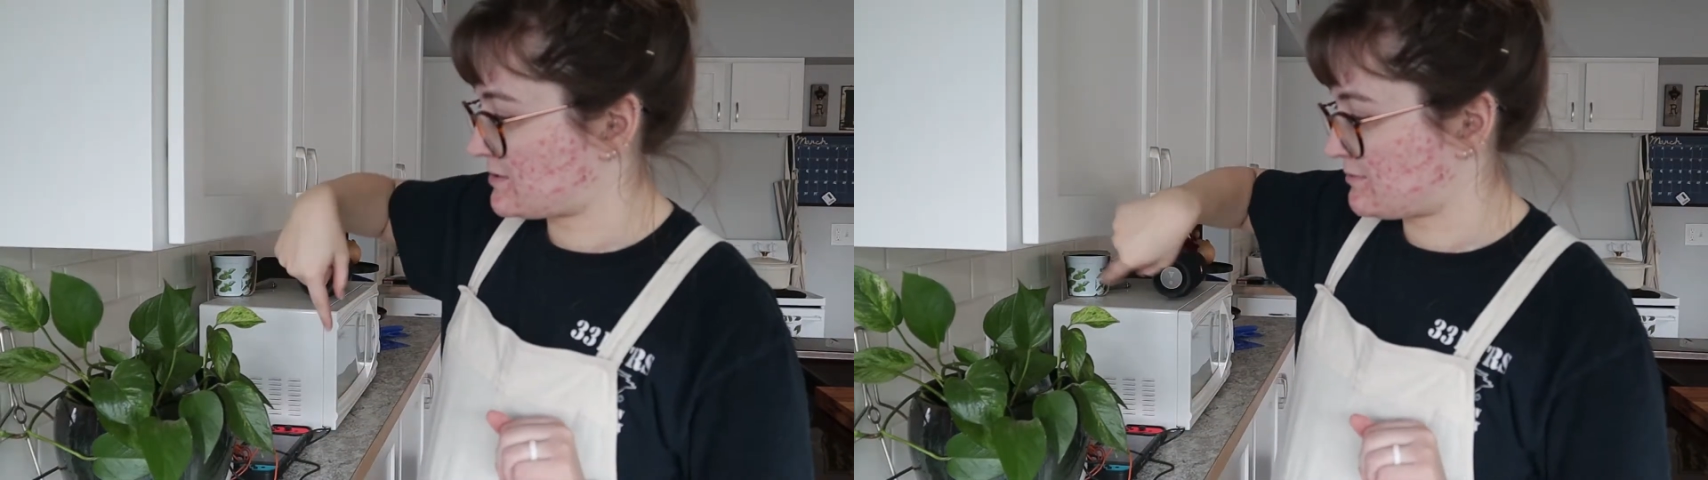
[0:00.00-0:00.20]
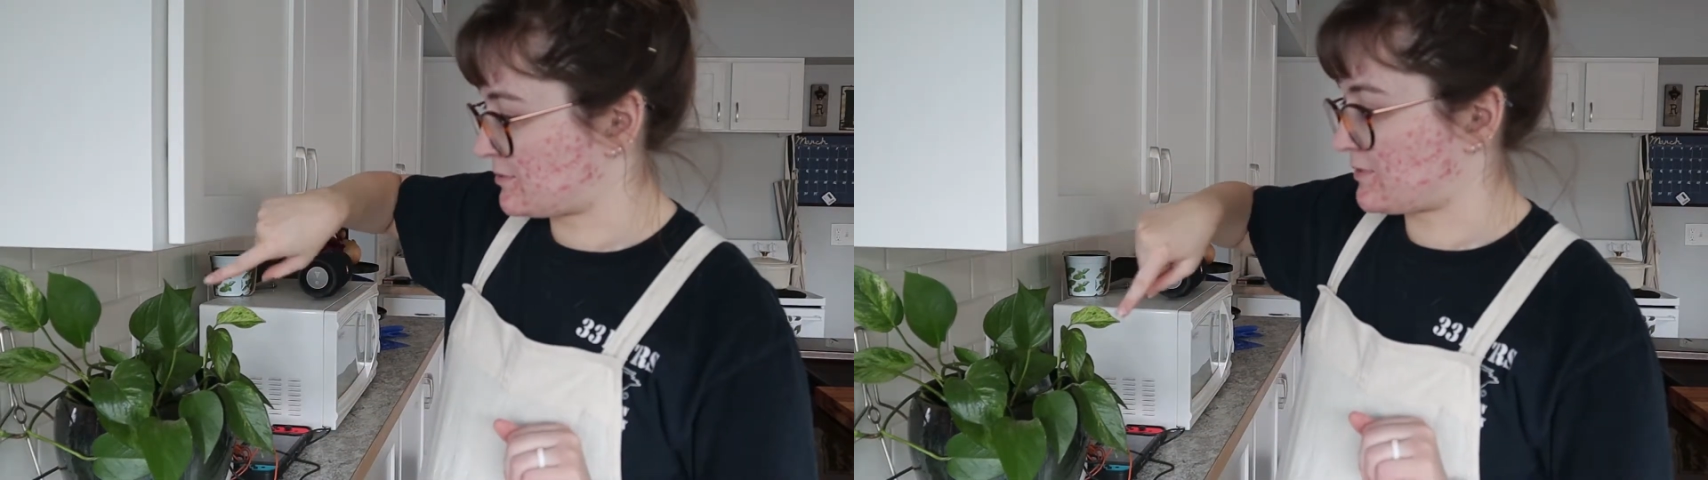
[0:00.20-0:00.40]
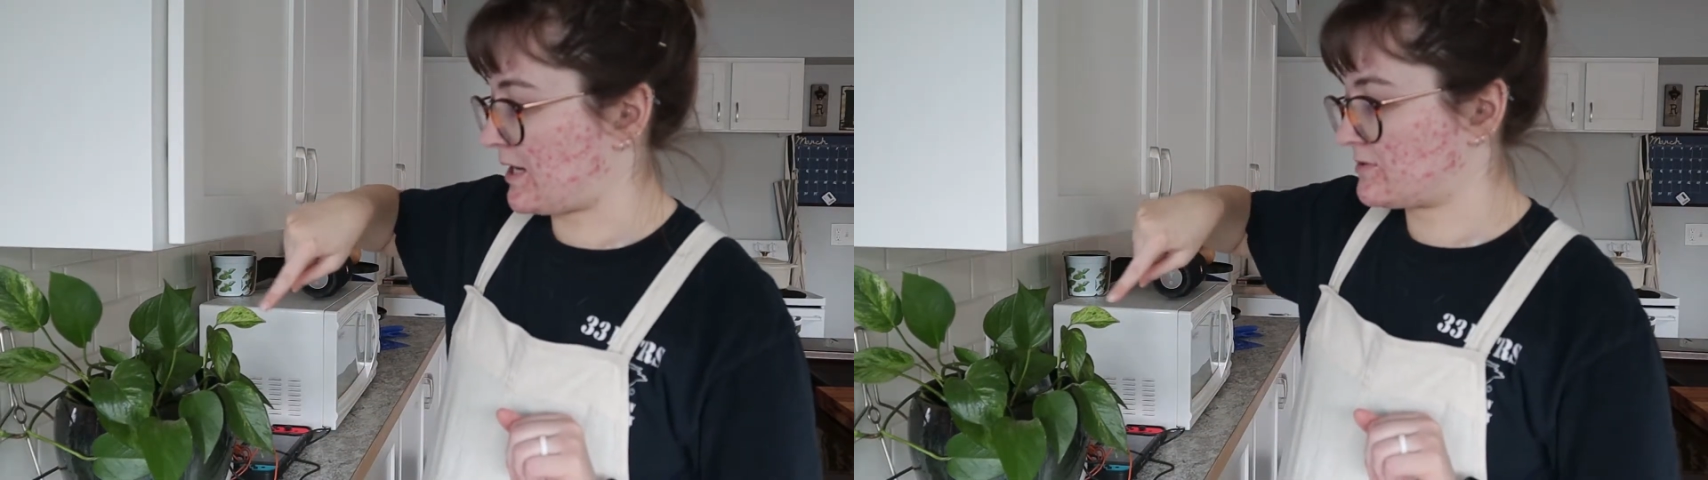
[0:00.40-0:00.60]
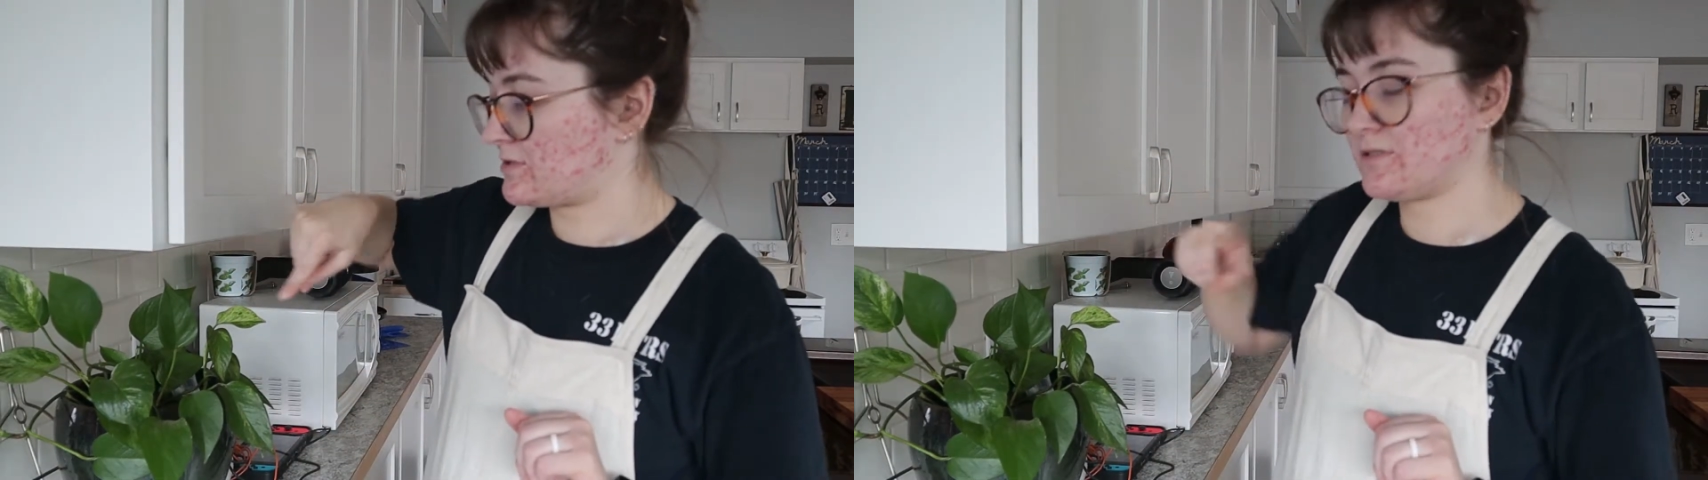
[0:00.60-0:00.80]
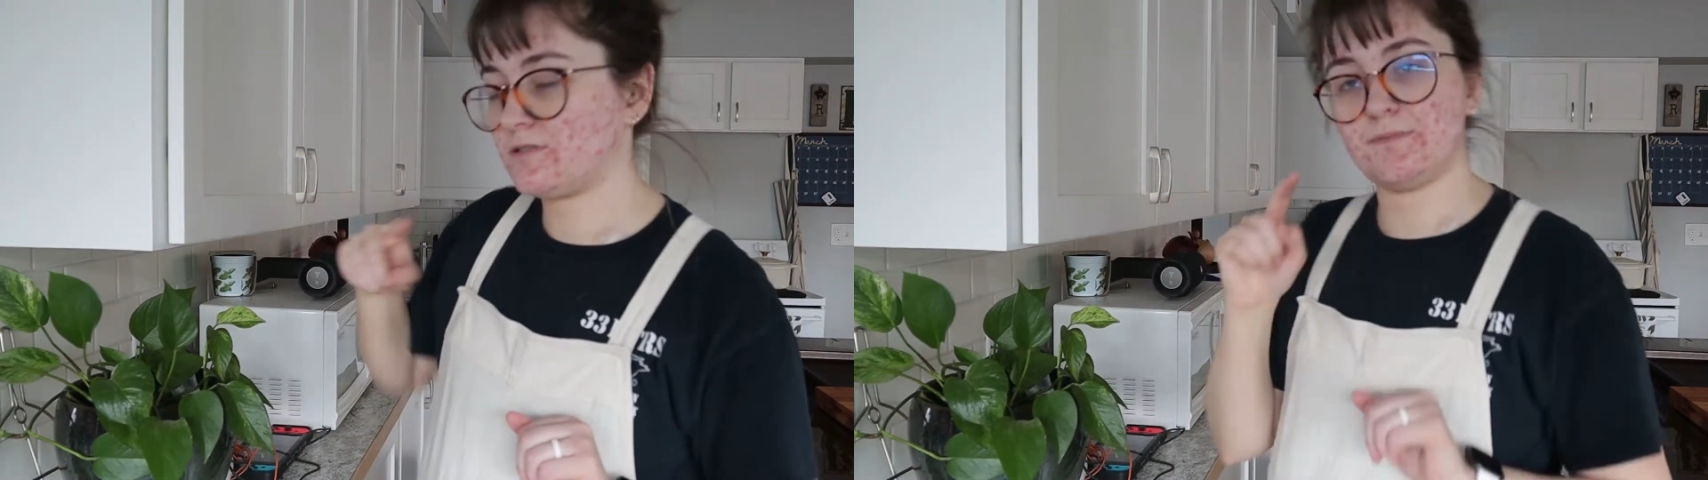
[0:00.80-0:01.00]
him around a
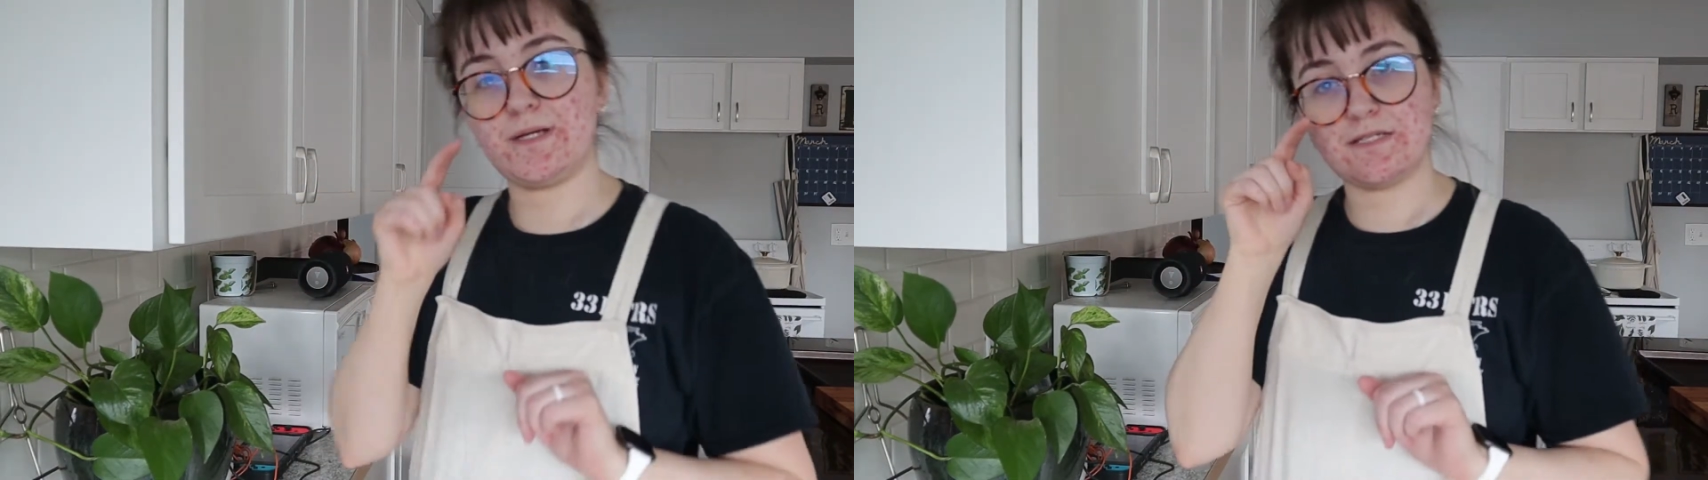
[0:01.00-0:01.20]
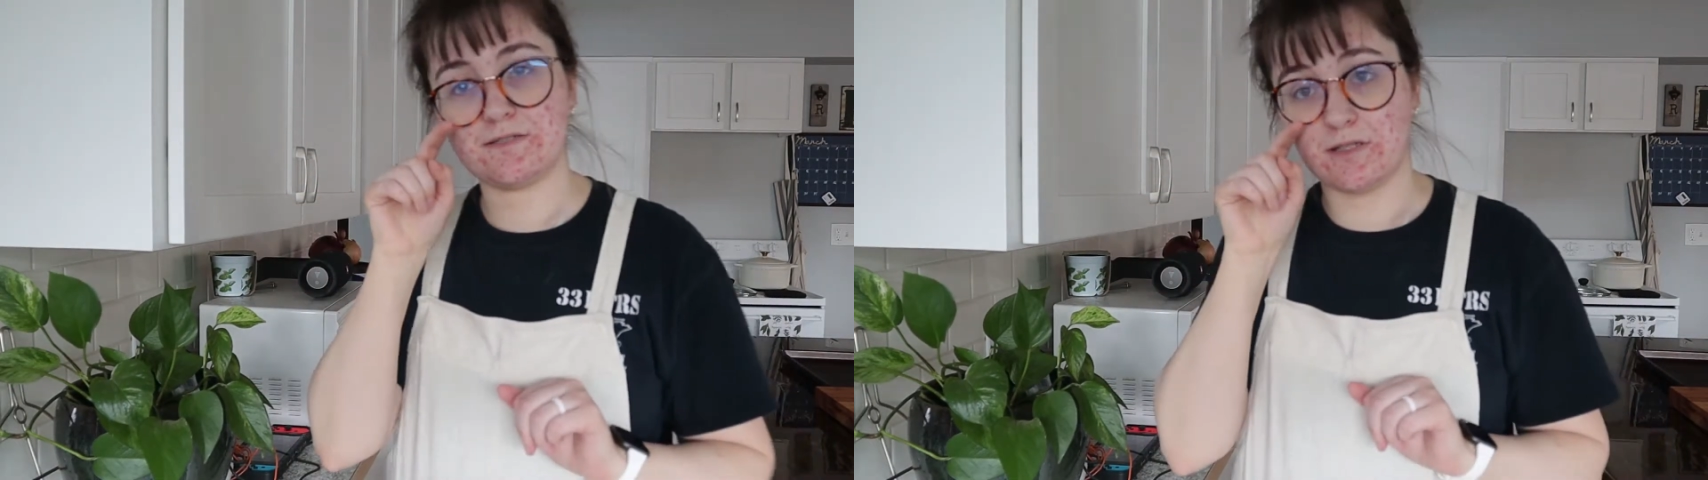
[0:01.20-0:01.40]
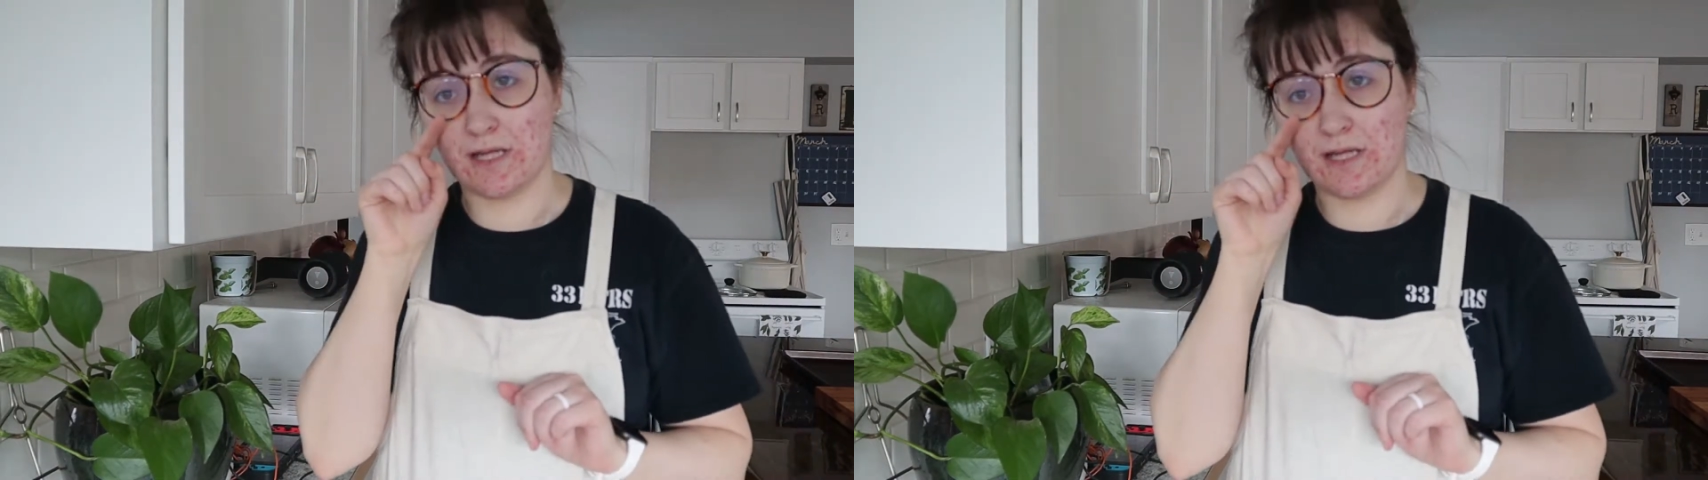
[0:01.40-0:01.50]
little bit so